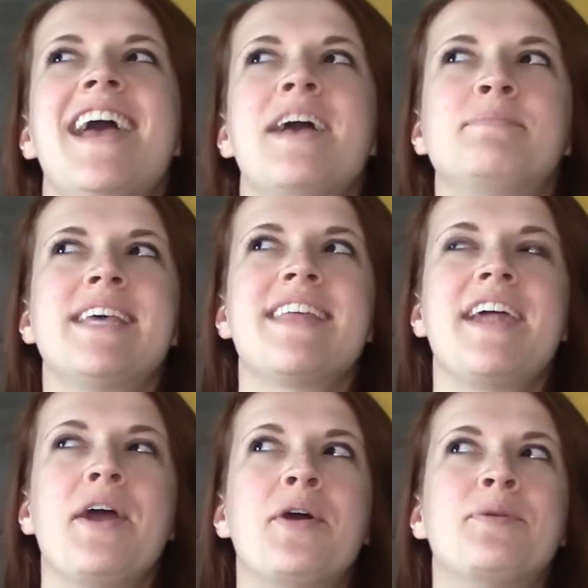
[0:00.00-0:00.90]
saying that
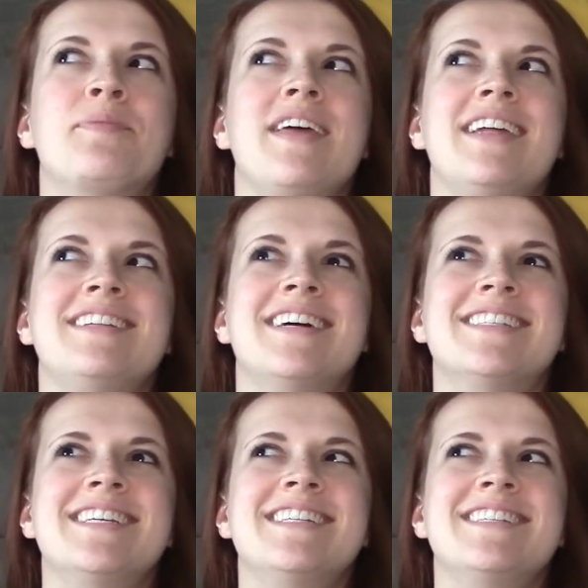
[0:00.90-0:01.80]
I hope that it
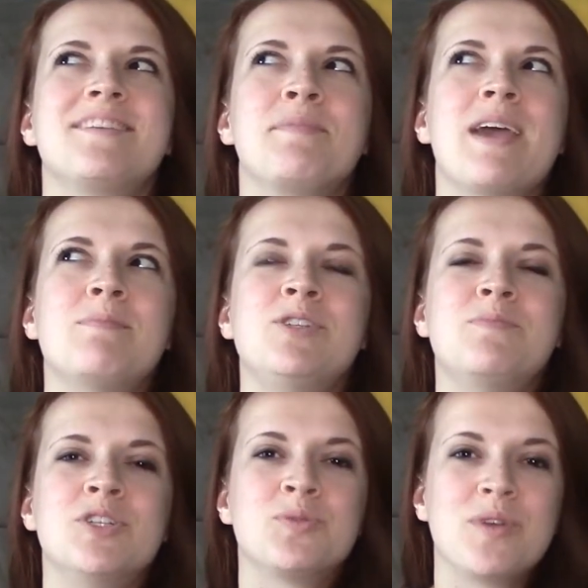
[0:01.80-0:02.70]
doesn't become too
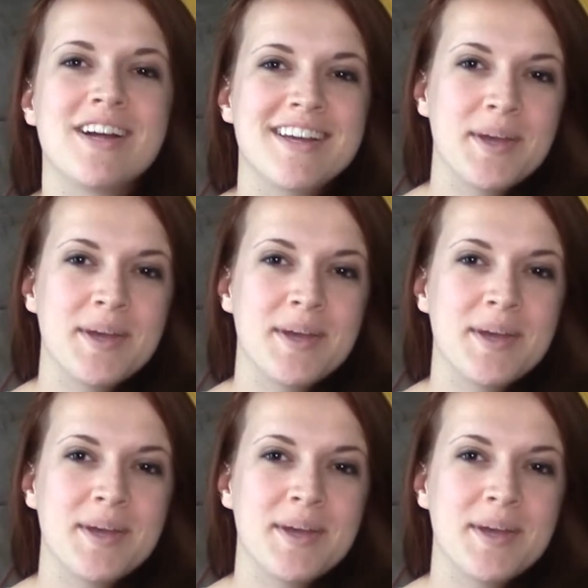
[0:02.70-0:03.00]
much work.